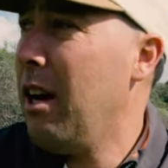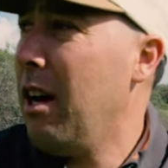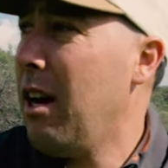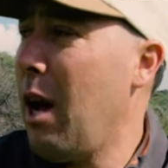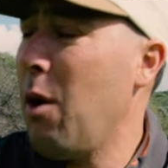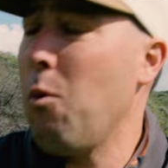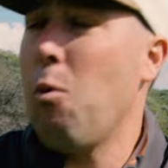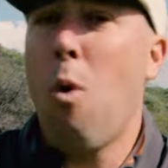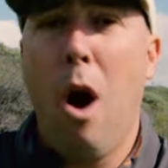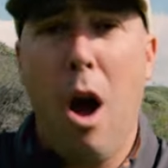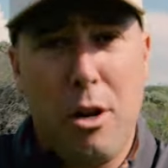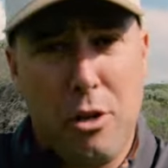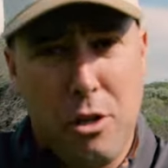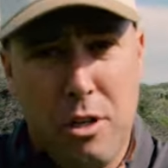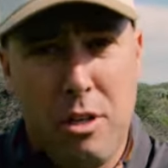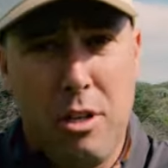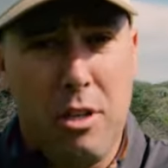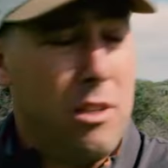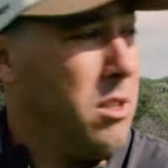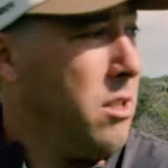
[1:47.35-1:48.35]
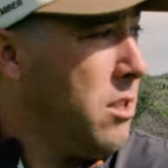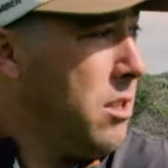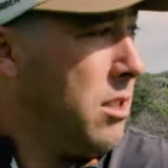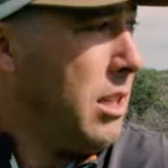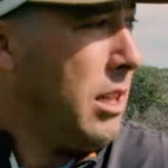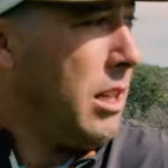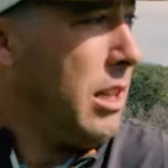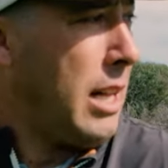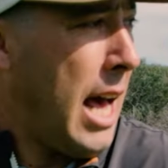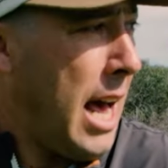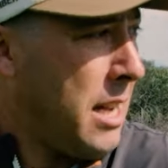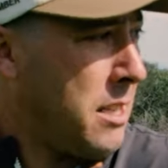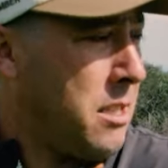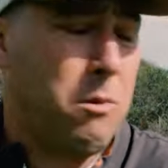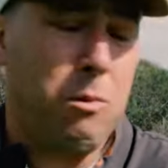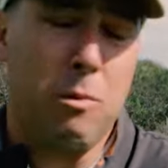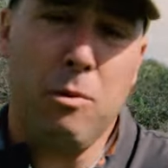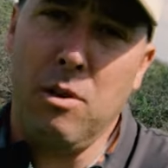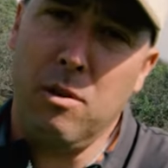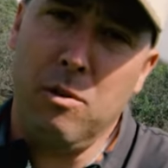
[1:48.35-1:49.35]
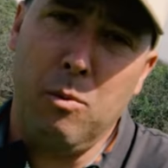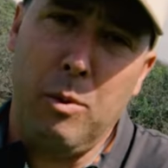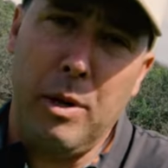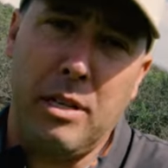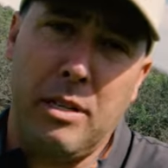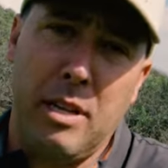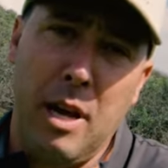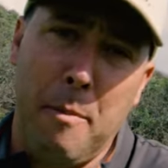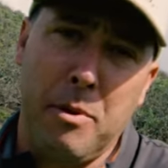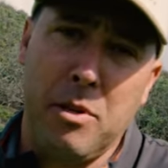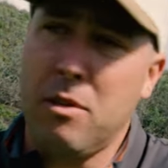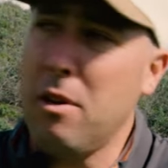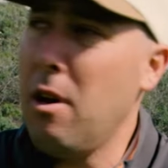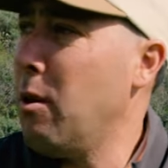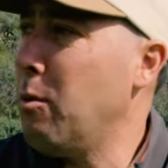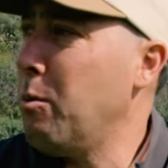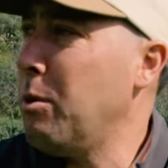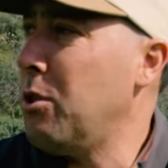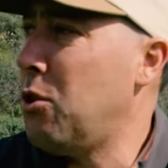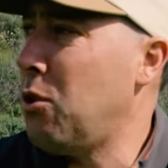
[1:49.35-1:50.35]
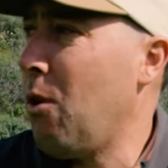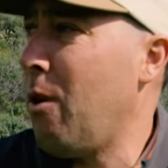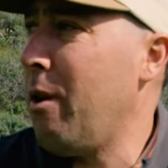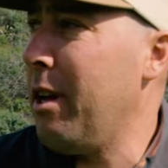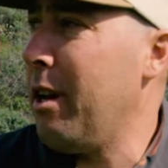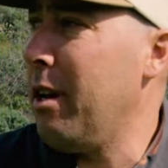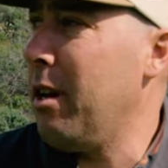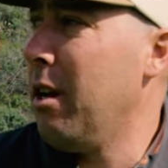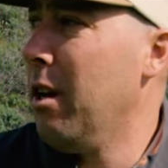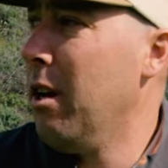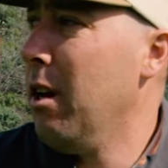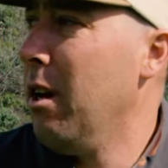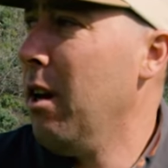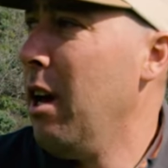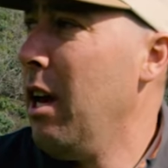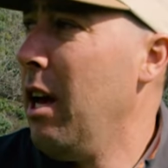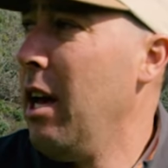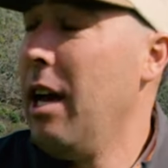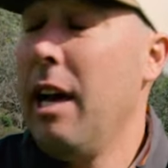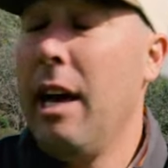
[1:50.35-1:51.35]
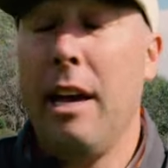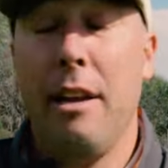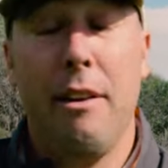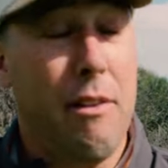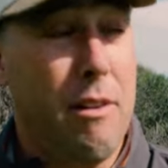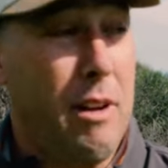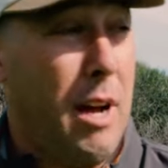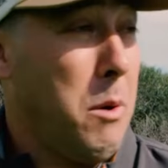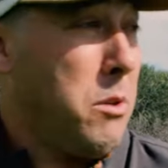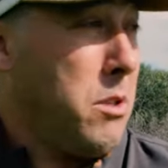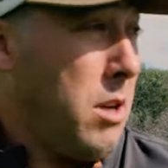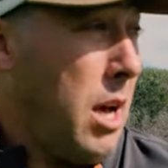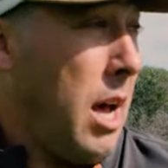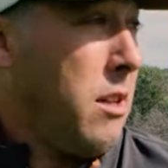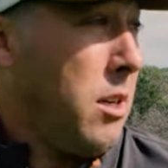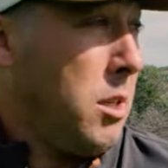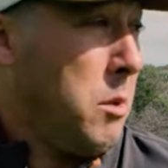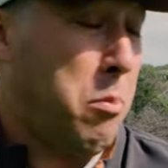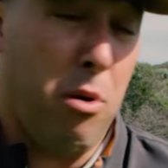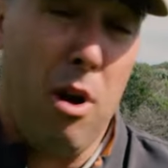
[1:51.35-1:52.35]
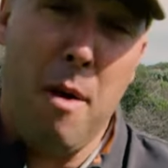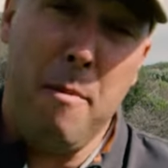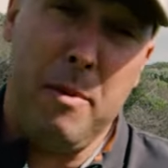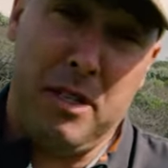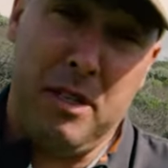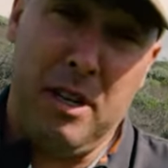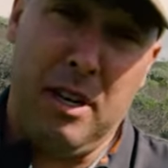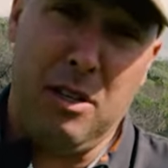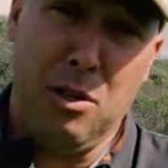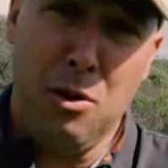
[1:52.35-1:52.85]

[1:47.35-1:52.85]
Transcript: I watched last week's episode with Jordan and dude, I was I looked promising.